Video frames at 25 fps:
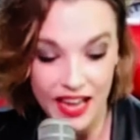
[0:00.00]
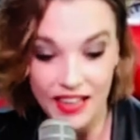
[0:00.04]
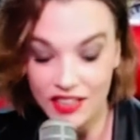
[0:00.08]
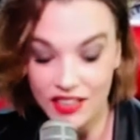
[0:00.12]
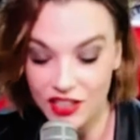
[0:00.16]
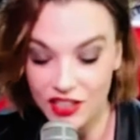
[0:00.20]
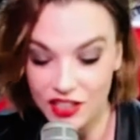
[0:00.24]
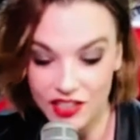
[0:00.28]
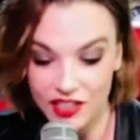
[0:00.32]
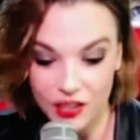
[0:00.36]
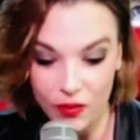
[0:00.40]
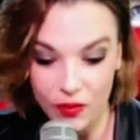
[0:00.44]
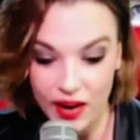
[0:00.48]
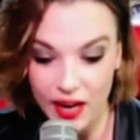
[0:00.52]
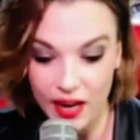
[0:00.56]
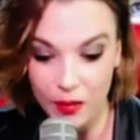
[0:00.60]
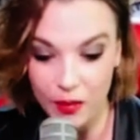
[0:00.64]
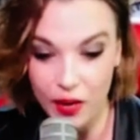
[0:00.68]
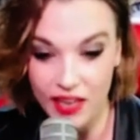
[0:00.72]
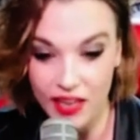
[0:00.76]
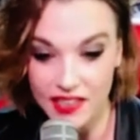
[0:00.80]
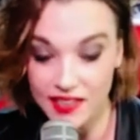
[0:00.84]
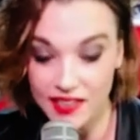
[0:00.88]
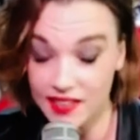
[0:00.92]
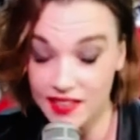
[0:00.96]
just the writing
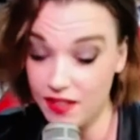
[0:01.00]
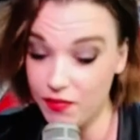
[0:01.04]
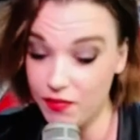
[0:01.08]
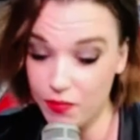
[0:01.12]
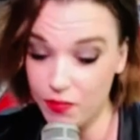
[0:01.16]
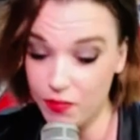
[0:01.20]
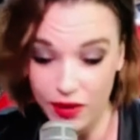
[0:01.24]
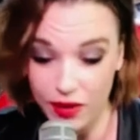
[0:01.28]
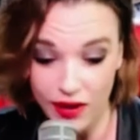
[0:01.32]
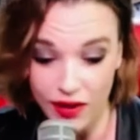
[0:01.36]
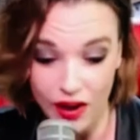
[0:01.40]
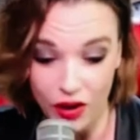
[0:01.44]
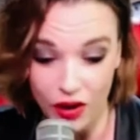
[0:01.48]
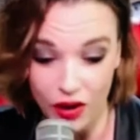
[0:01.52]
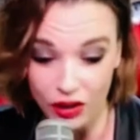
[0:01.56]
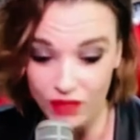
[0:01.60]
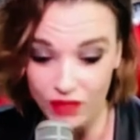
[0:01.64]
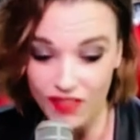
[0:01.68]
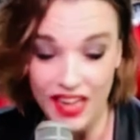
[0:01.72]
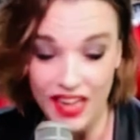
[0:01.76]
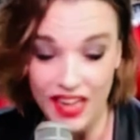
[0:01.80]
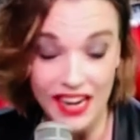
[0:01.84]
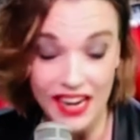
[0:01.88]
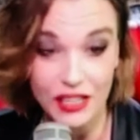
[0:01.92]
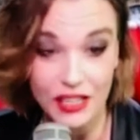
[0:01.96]
process, I've put all of
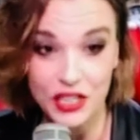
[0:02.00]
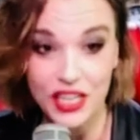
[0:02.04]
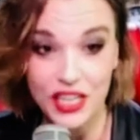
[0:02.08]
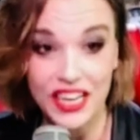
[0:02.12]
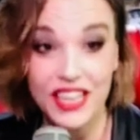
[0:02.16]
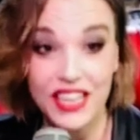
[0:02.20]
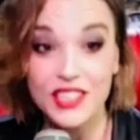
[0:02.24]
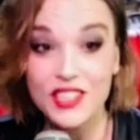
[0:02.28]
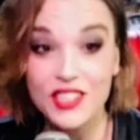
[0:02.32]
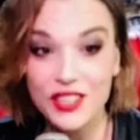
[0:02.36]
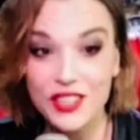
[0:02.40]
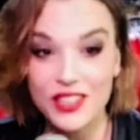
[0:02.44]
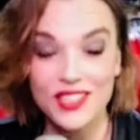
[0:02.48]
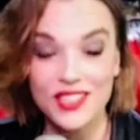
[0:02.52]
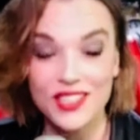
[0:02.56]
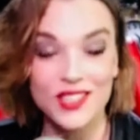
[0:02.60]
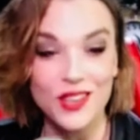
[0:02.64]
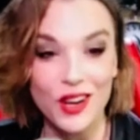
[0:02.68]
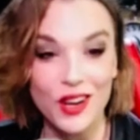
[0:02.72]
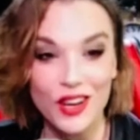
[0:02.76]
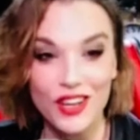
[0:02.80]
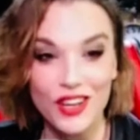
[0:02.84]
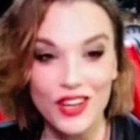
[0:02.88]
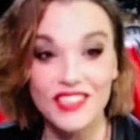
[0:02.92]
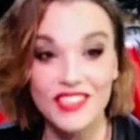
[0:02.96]
that energy into the
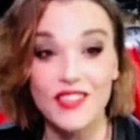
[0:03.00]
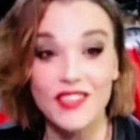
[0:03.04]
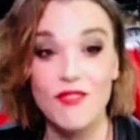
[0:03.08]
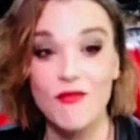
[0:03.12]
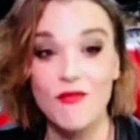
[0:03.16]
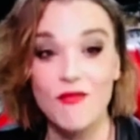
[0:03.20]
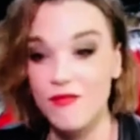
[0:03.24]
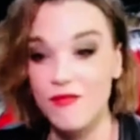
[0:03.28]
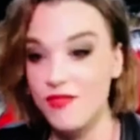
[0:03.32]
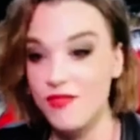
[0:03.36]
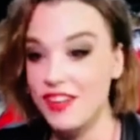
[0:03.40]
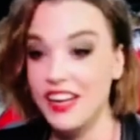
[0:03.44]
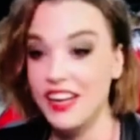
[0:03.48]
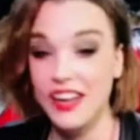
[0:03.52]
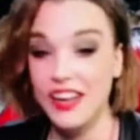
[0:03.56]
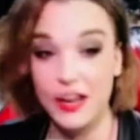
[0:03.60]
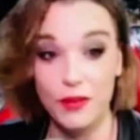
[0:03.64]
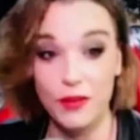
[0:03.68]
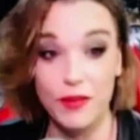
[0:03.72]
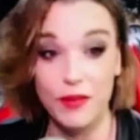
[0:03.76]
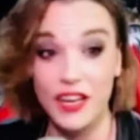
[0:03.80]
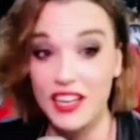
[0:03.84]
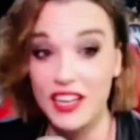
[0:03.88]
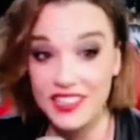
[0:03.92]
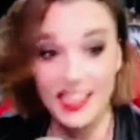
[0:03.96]
songs, you know,
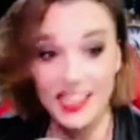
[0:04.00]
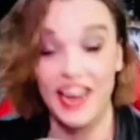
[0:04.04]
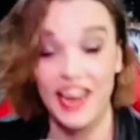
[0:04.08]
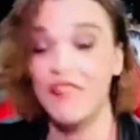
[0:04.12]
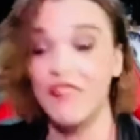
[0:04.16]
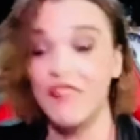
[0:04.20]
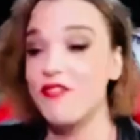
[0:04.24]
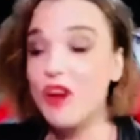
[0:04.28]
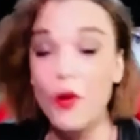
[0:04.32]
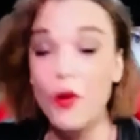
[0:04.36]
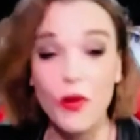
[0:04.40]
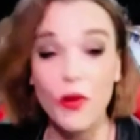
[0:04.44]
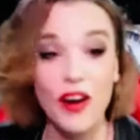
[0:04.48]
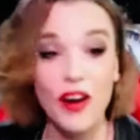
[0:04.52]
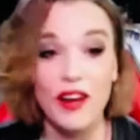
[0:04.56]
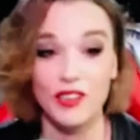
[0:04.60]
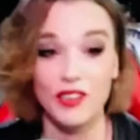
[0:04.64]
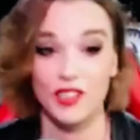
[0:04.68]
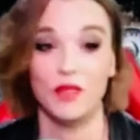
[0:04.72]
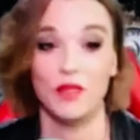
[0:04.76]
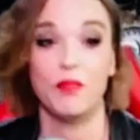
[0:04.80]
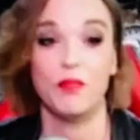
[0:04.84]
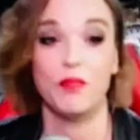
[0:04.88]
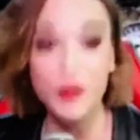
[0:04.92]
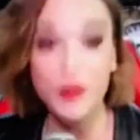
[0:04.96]
because I have nowhere else
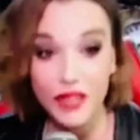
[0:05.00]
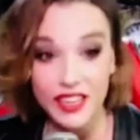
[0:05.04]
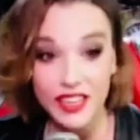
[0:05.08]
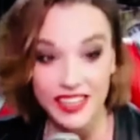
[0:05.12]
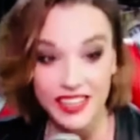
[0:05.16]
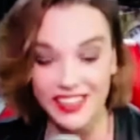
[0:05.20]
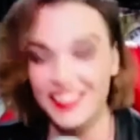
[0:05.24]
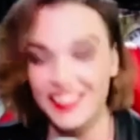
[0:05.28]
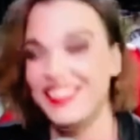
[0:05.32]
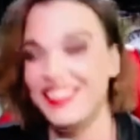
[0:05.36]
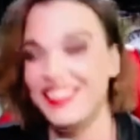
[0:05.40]
to put it.